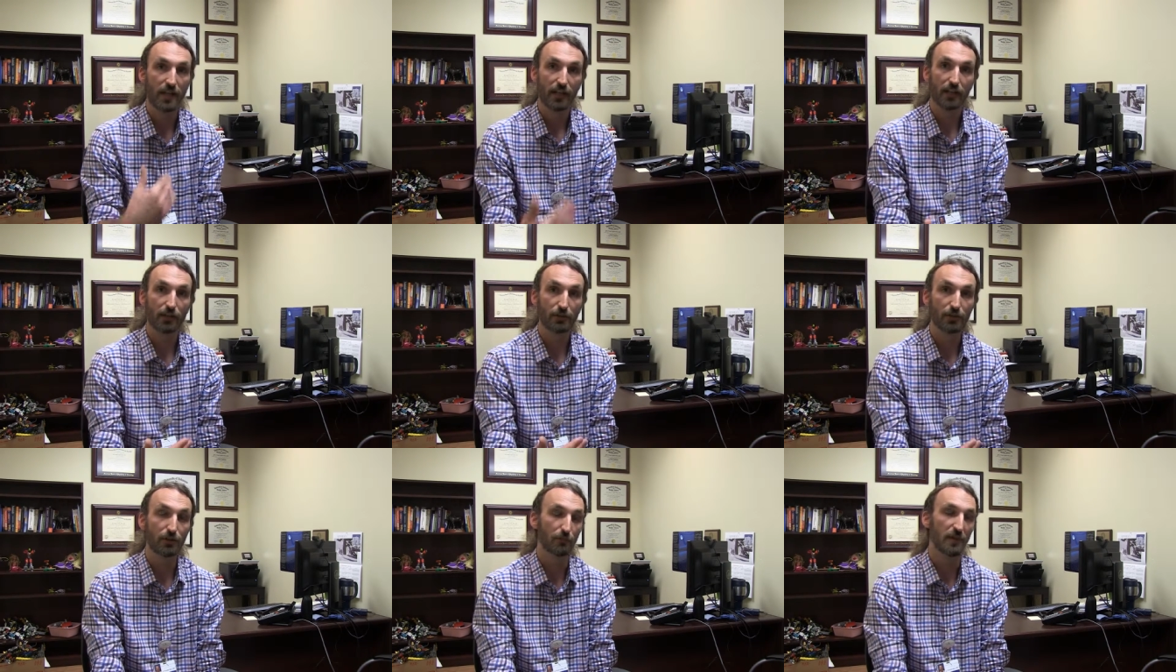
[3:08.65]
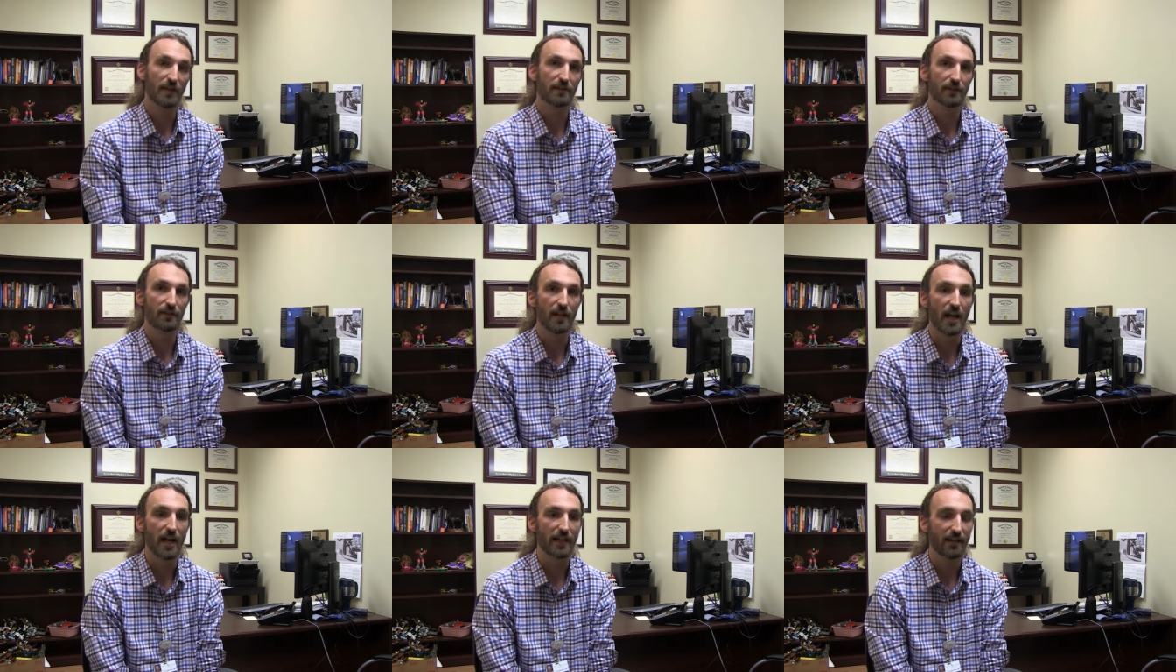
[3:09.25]
you do miss a
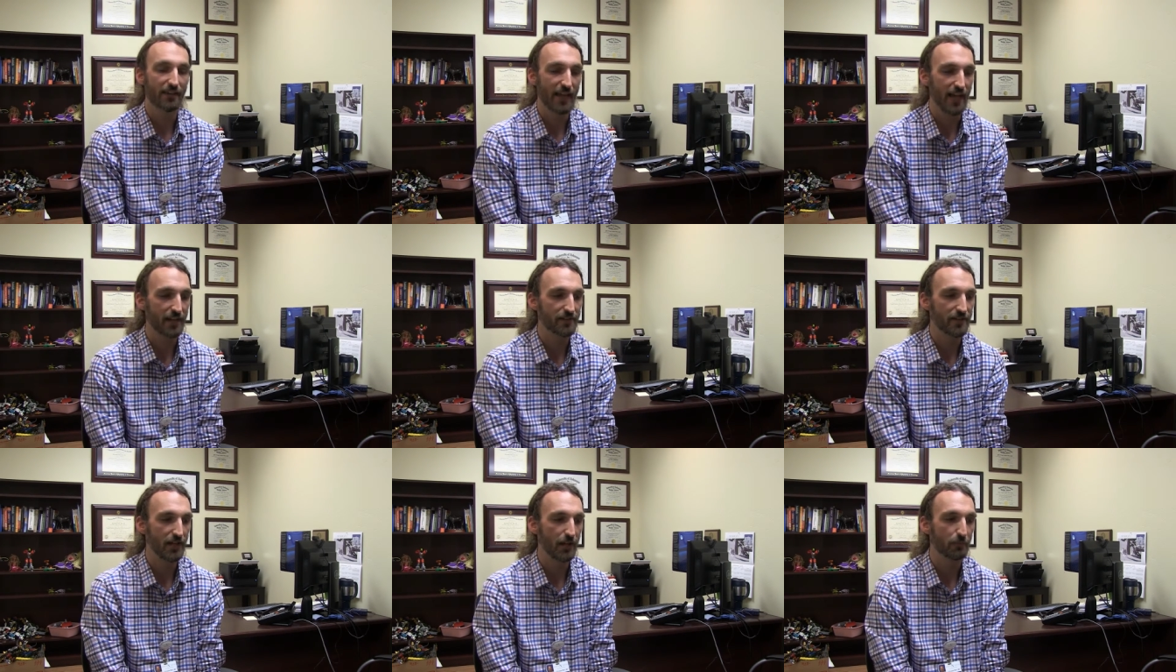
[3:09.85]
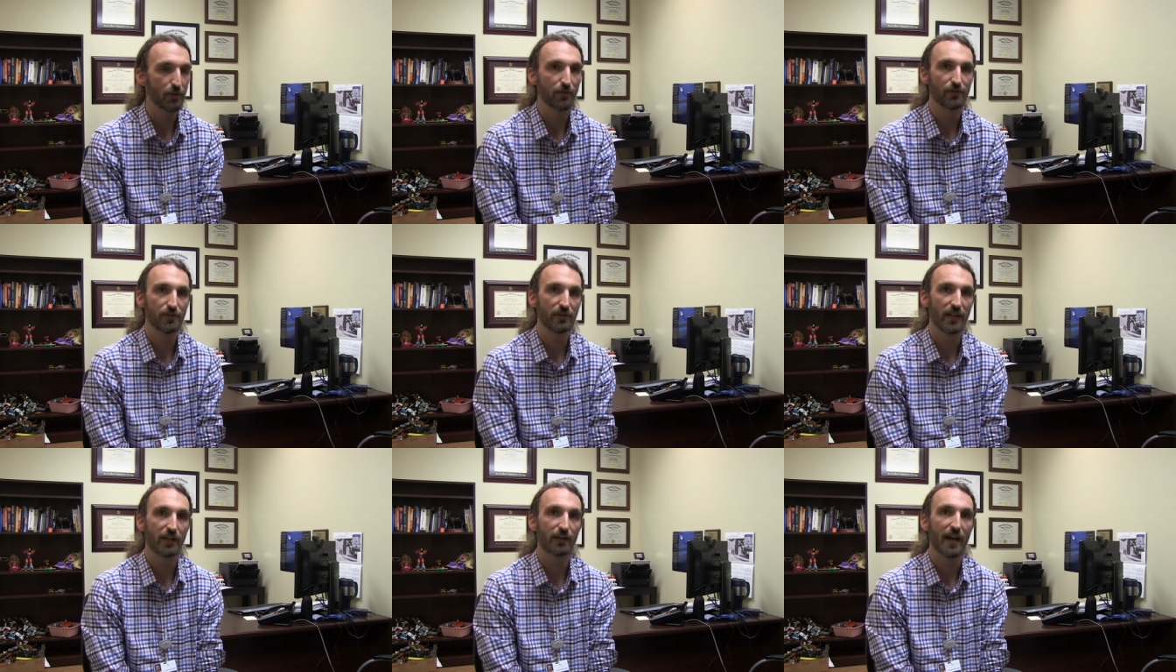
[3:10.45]
lot in that uh,
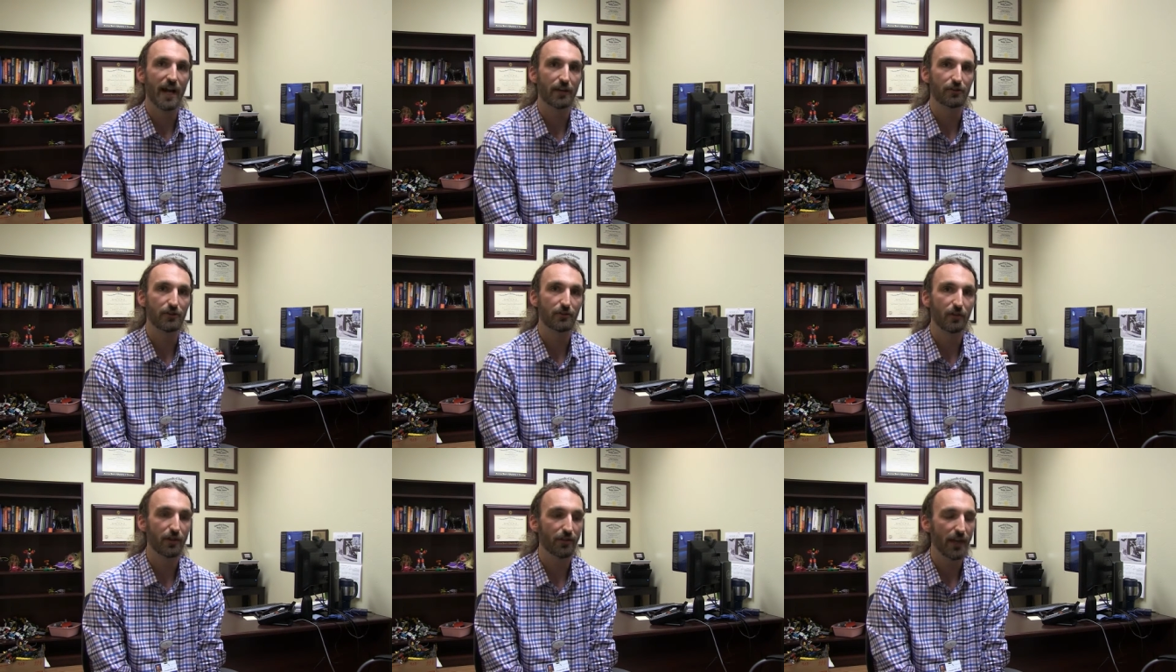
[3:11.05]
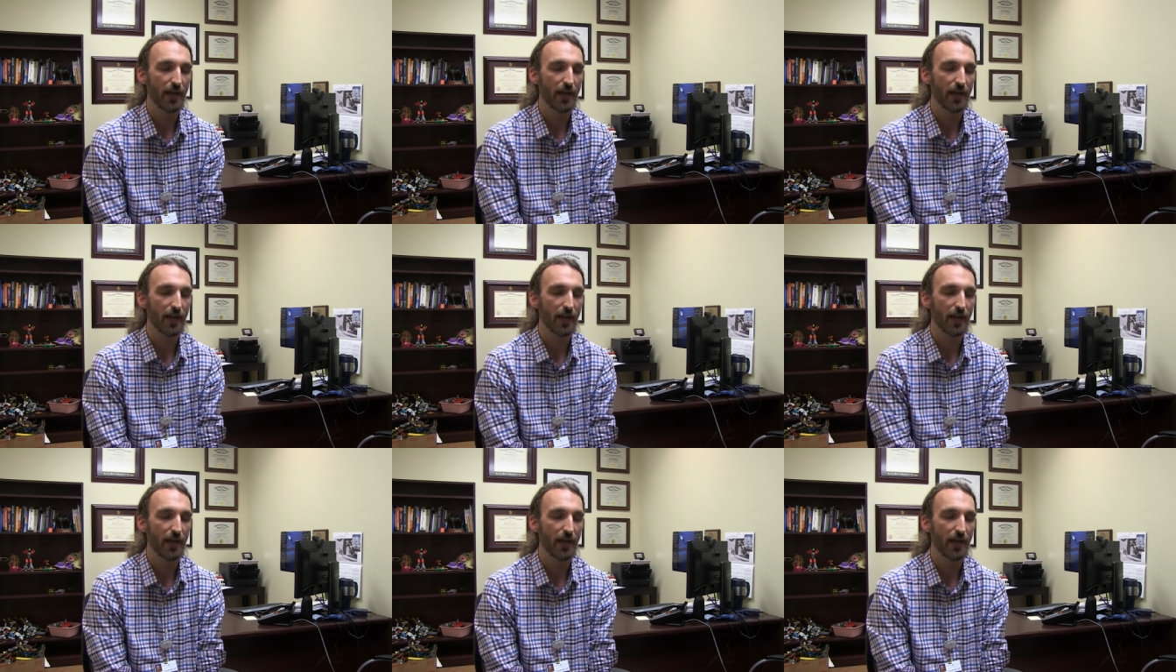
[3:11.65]
personal interaction with